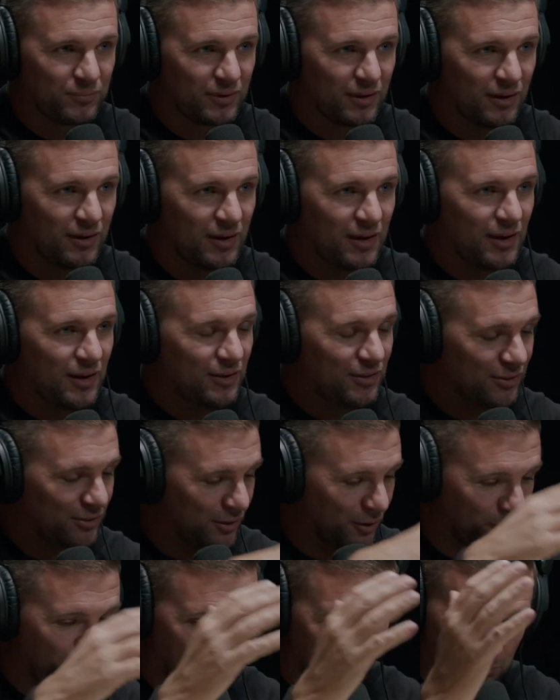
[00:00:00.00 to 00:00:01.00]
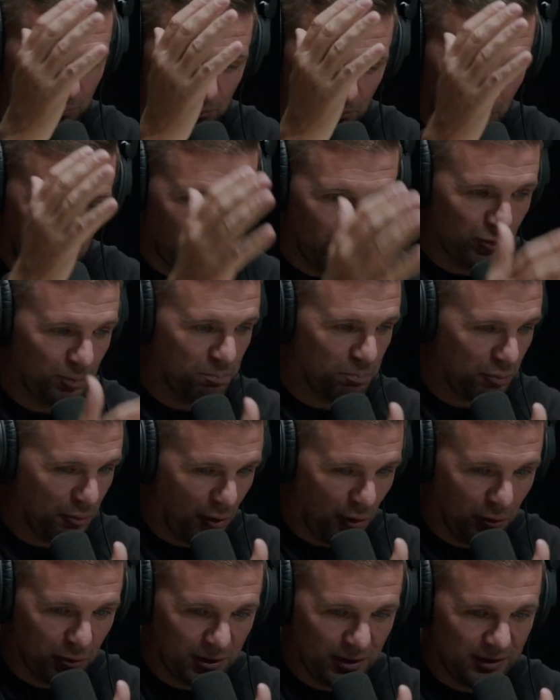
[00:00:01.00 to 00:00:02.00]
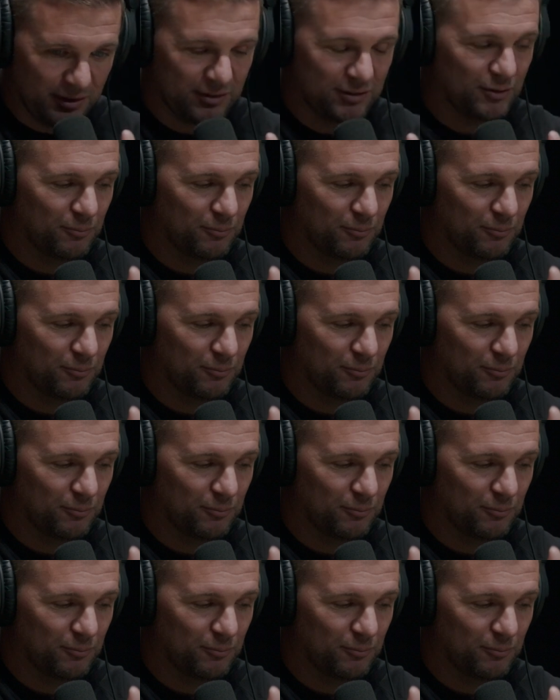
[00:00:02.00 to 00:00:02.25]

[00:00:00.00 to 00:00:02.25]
Mm-hmm. The most broken,